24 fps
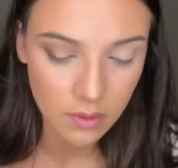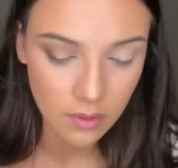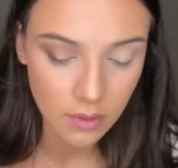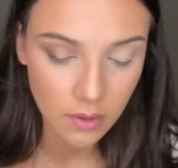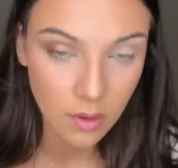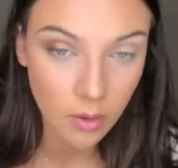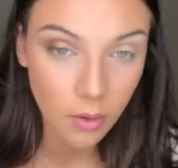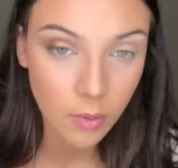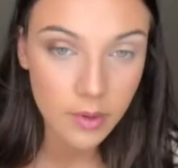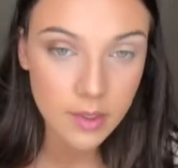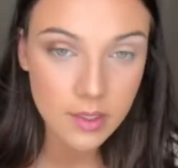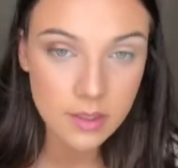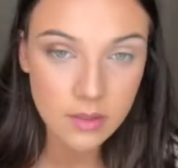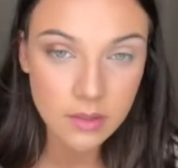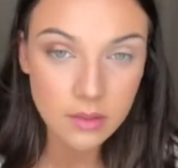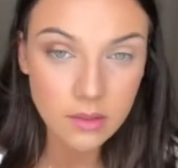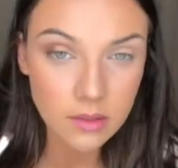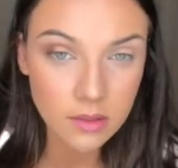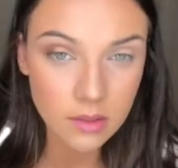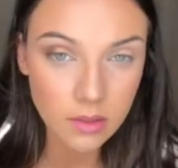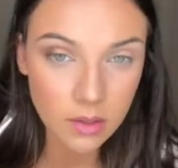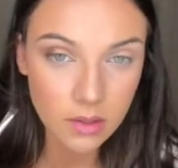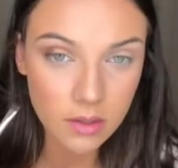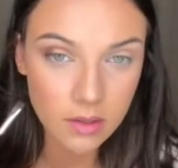always do
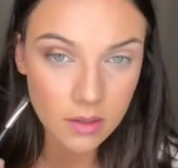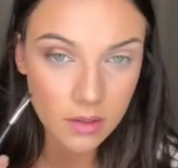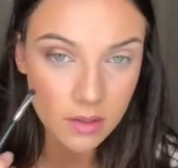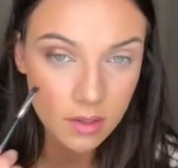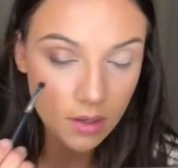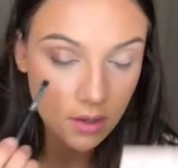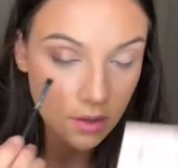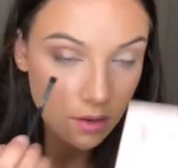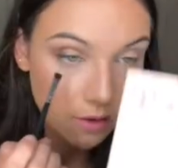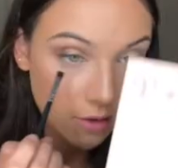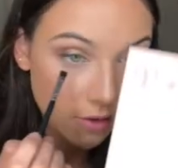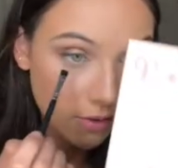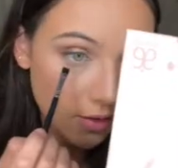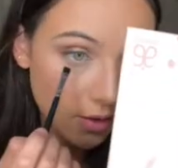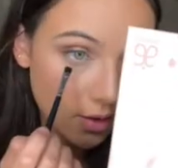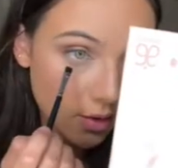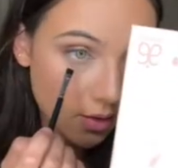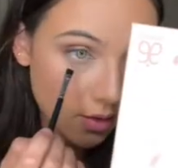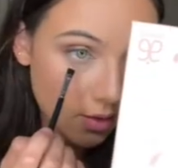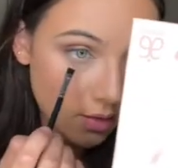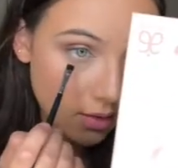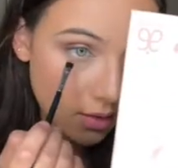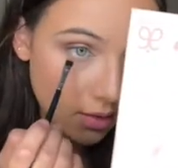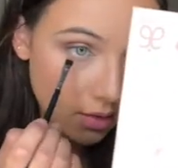the darker color
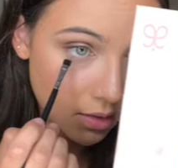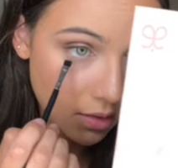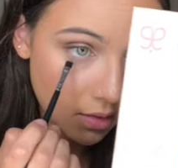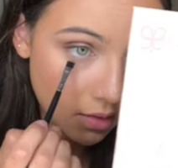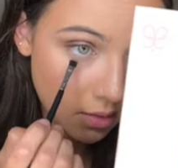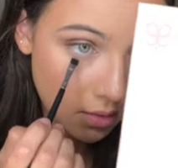first.